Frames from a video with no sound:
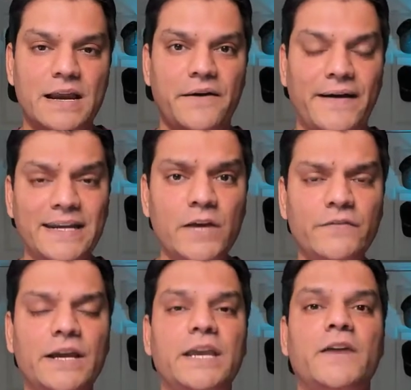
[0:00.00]
right now
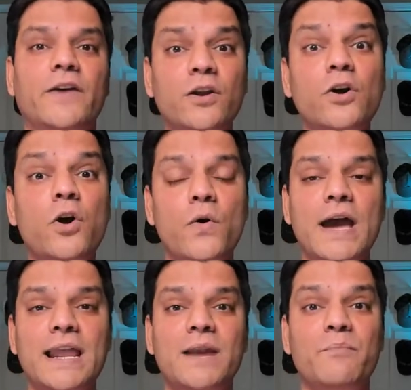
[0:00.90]
we are here we're going to go
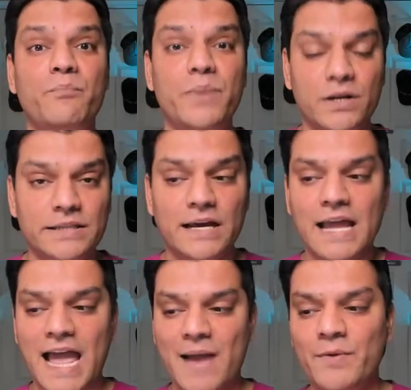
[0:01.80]
ahead and build
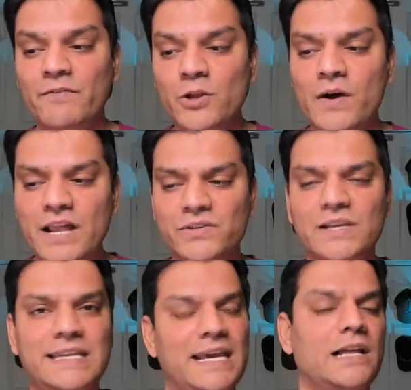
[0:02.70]
our app and we'll go and actually
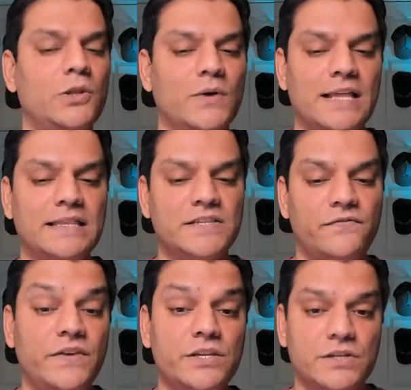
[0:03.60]
take a look at these
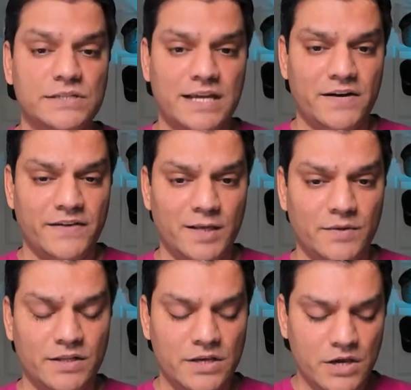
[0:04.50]
features that are
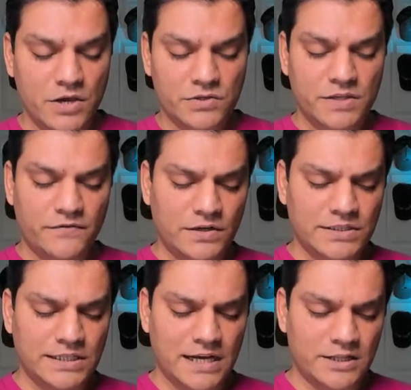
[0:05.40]
available so the
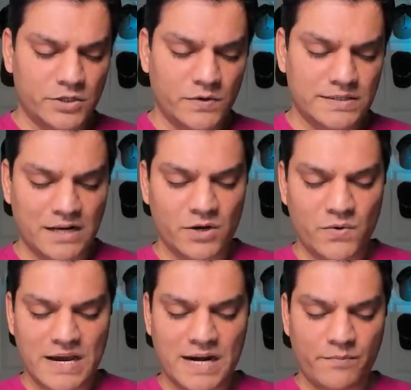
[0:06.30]
first thing I'll do is I'll
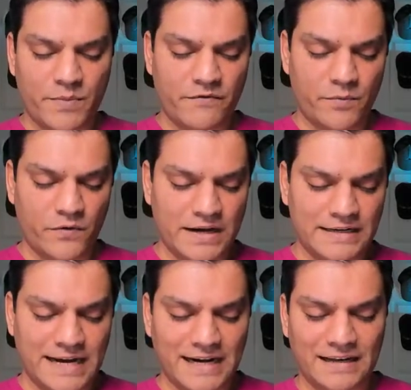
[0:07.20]
go ahead and pro provide a
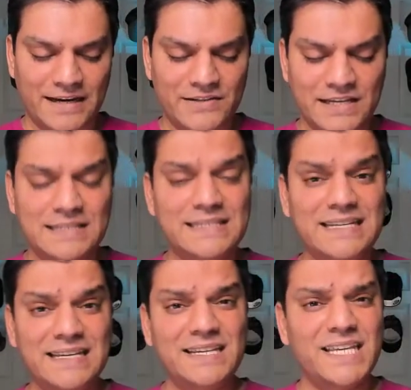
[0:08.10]
title. And as you can
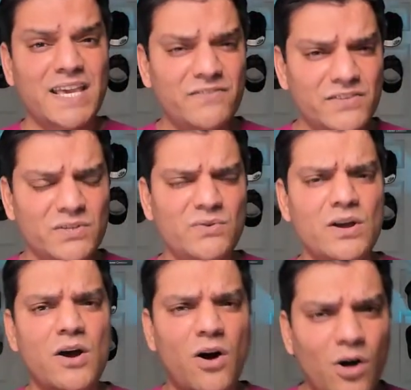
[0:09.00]
see, it gives you
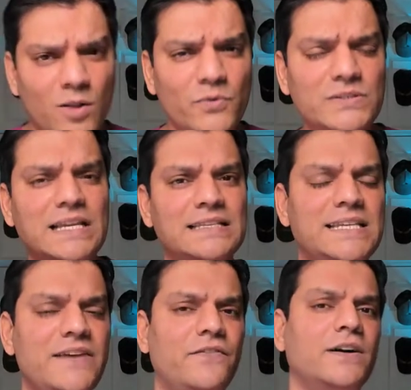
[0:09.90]
almost that
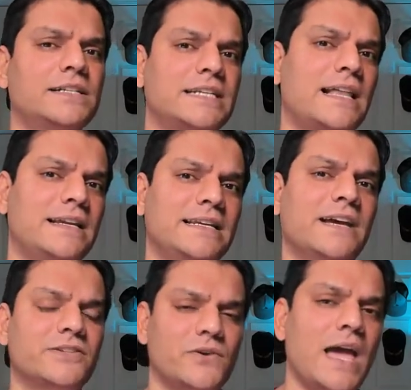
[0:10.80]
same functionality
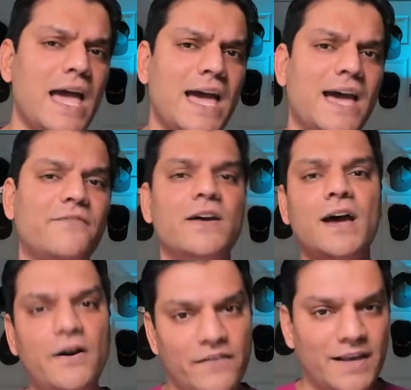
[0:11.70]
as you have
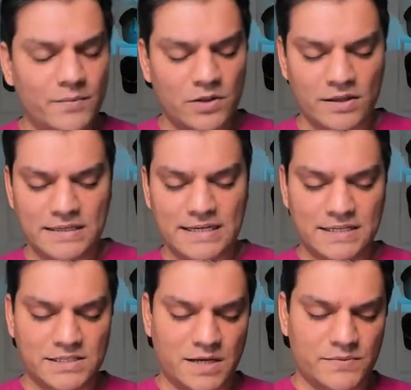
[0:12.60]
available on the
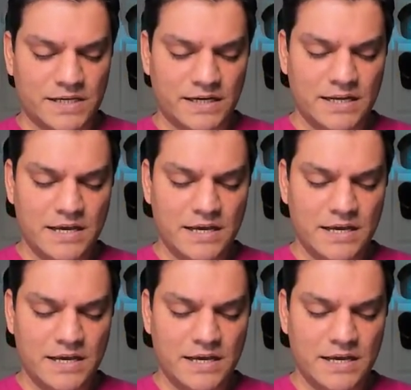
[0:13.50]
desktop site.